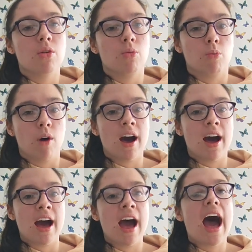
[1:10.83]

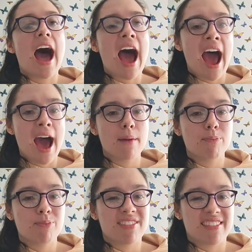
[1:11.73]
were
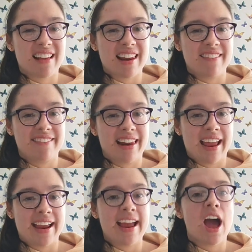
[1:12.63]

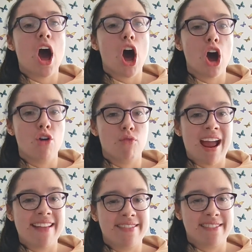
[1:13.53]
absolutely
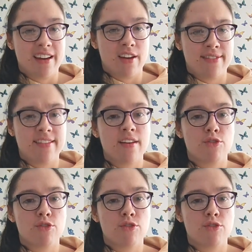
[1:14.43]
horrendous.